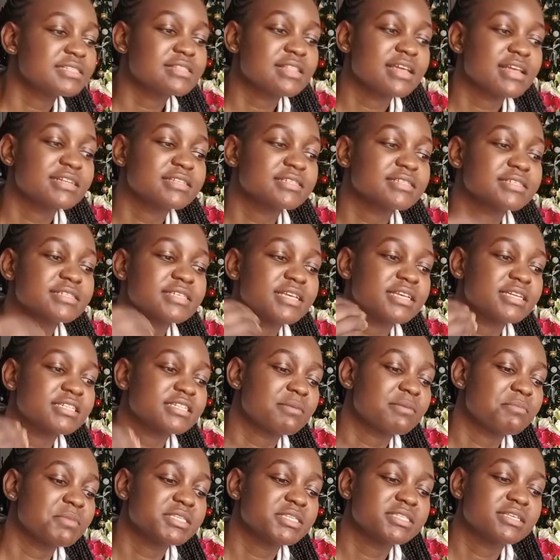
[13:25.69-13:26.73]
that scent,
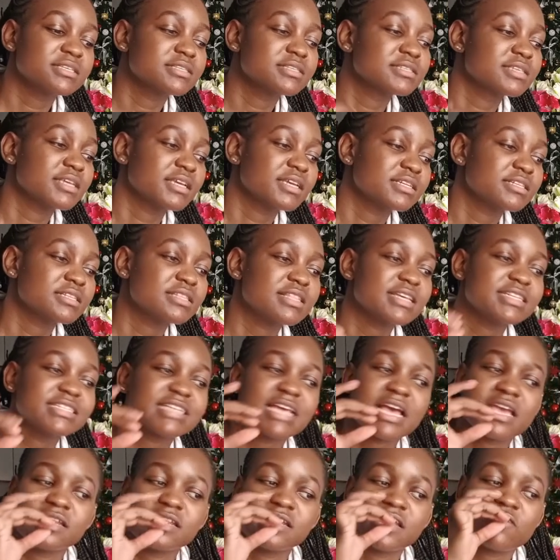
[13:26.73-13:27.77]
amazing scent that
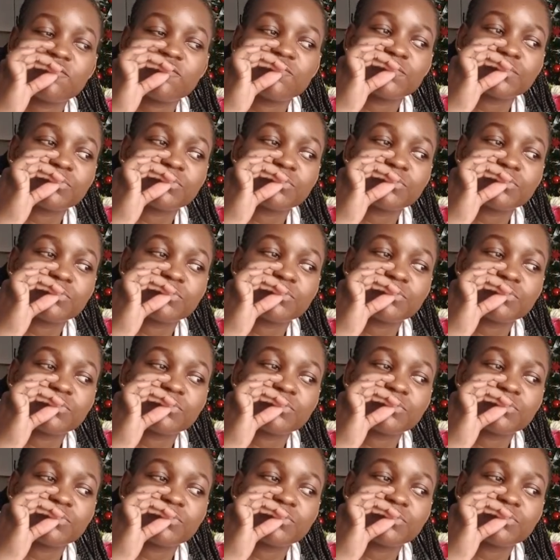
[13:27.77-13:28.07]
I love.